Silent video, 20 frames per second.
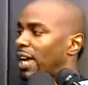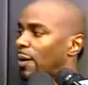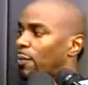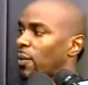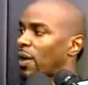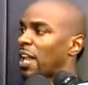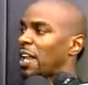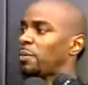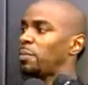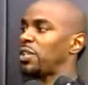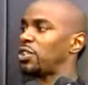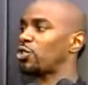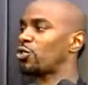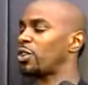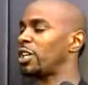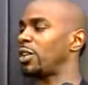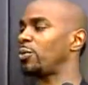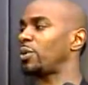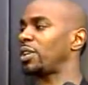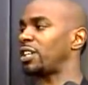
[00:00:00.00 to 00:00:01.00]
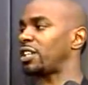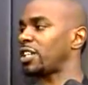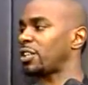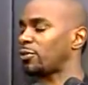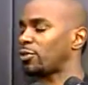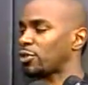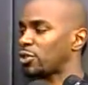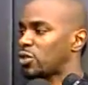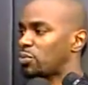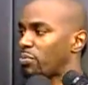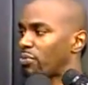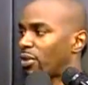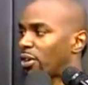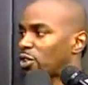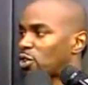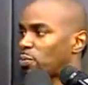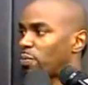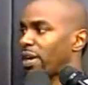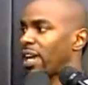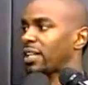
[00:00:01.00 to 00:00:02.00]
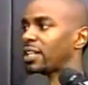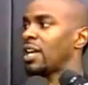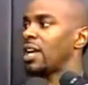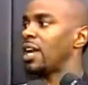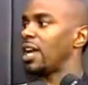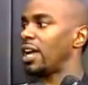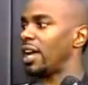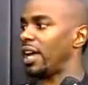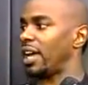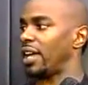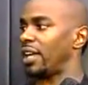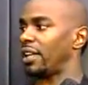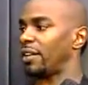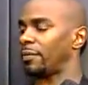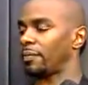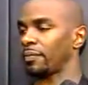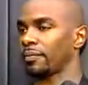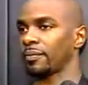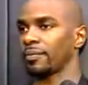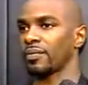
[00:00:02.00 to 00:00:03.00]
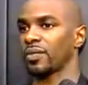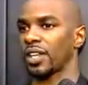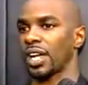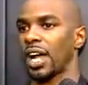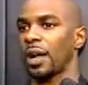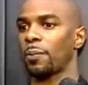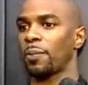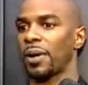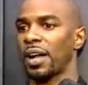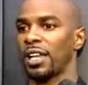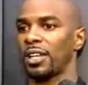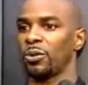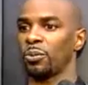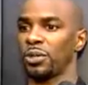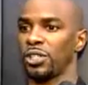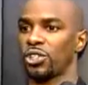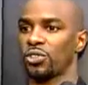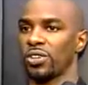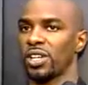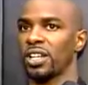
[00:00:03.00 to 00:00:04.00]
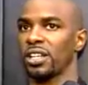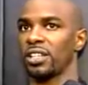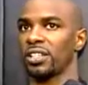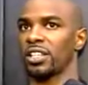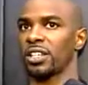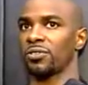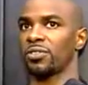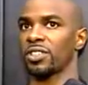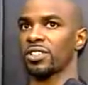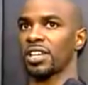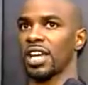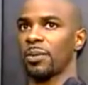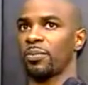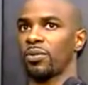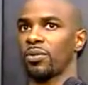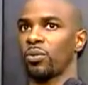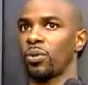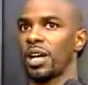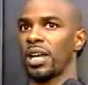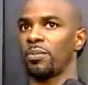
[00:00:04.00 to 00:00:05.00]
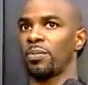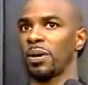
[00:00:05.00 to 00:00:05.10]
I'd probably be treated with a different respect, and I'd probably be treated a different type of way.